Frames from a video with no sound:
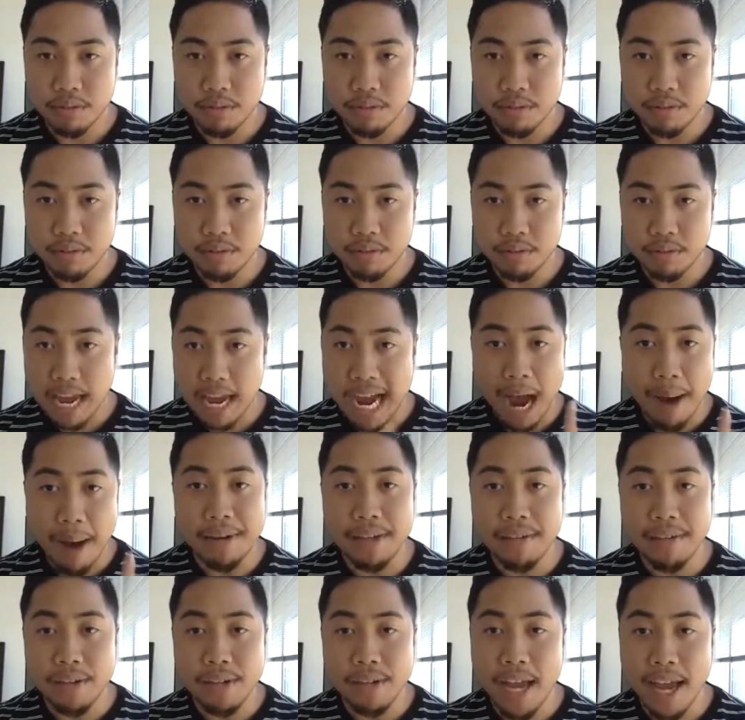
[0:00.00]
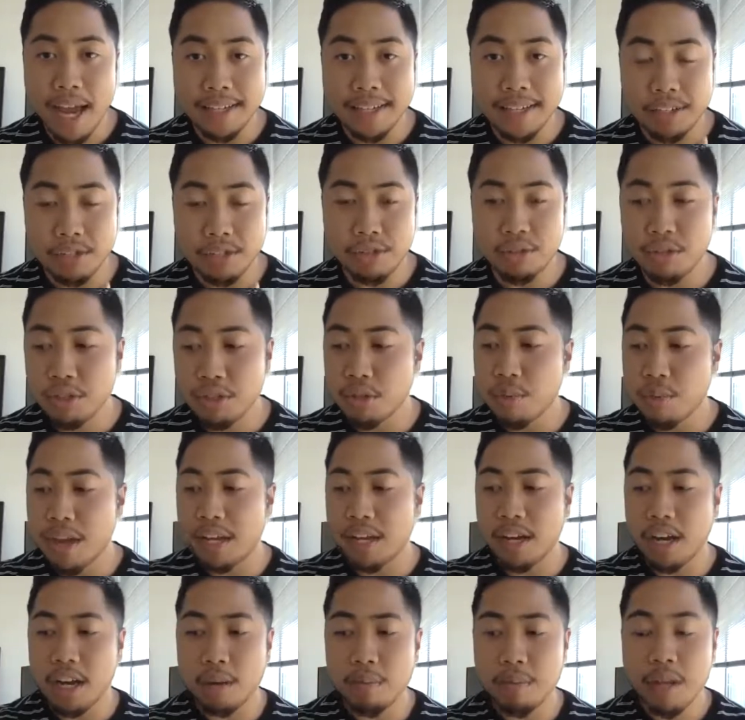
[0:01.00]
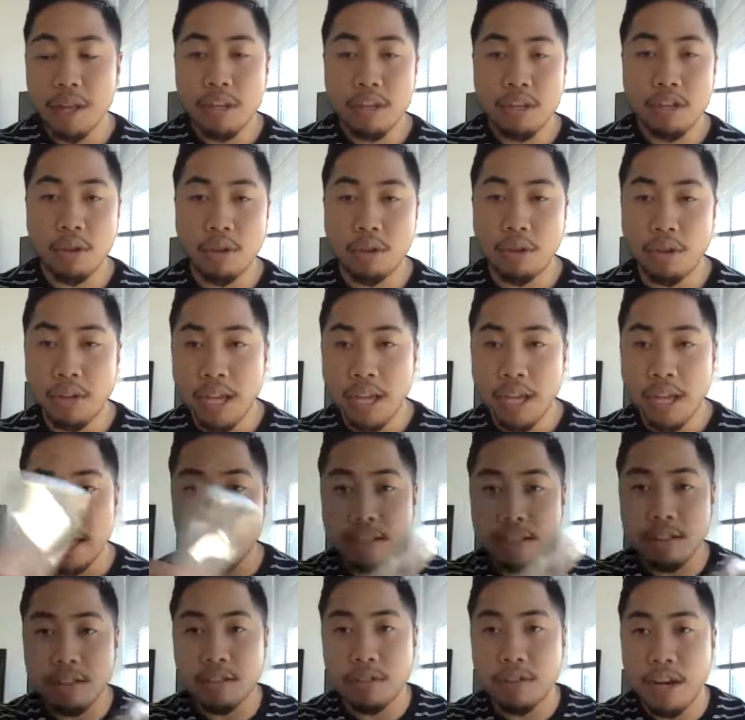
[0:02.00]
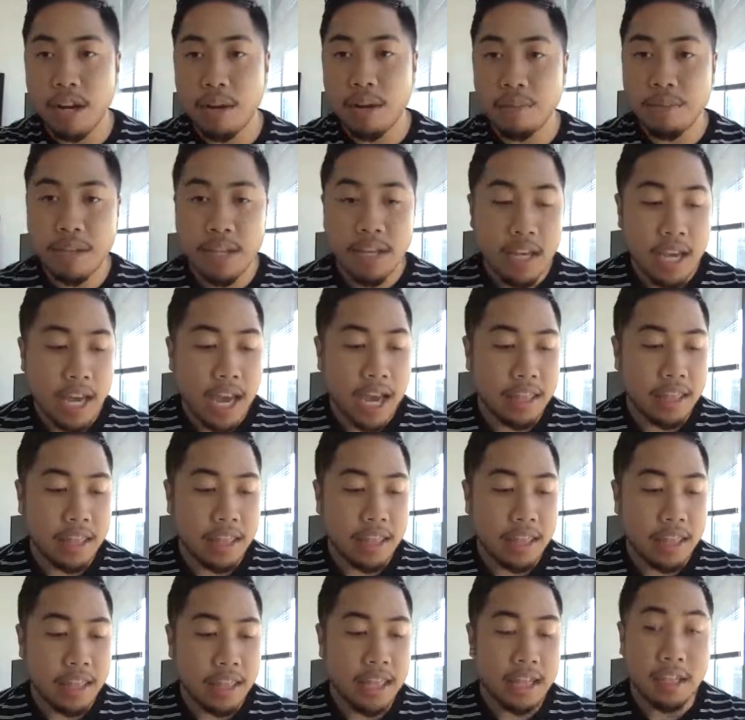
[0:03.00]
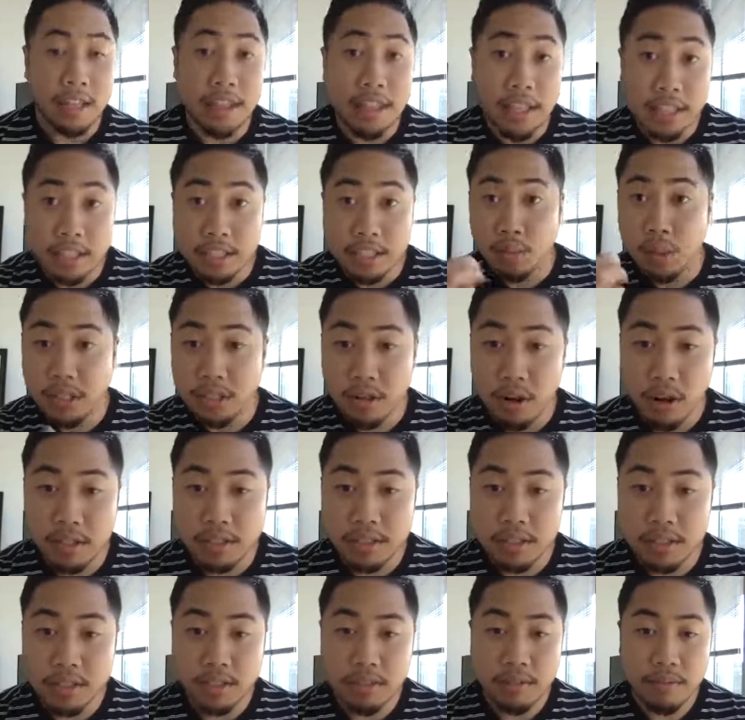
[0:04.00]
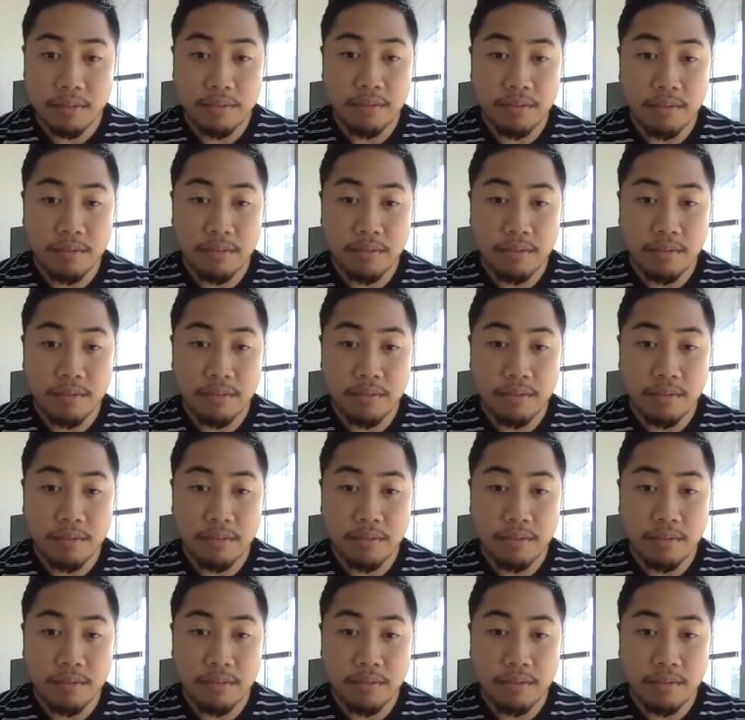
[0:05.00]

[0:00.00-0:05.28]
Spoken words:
Now, how many of you guys, as soon as you wake up, you look at Instagram and then this is what starts?